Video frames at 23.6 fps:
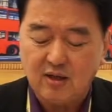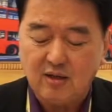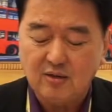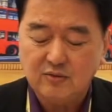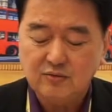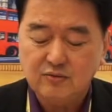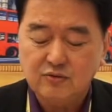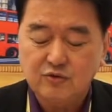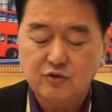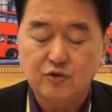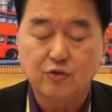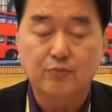
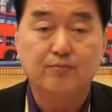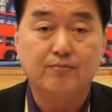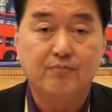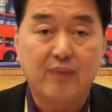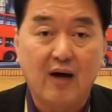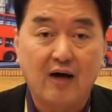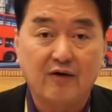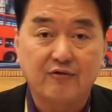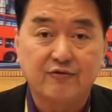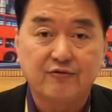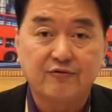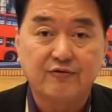on to
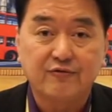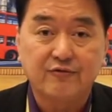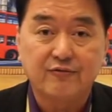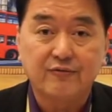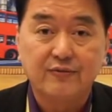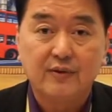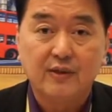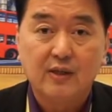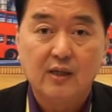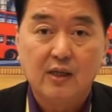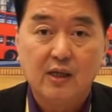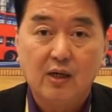Bath.
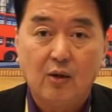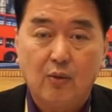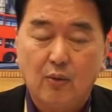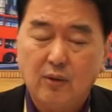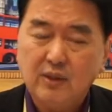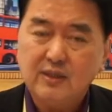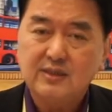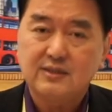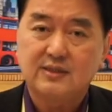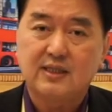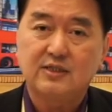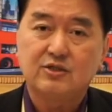
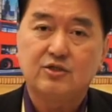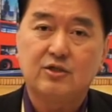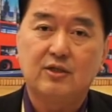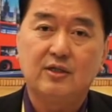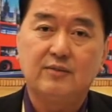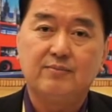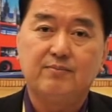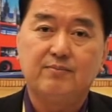What is actually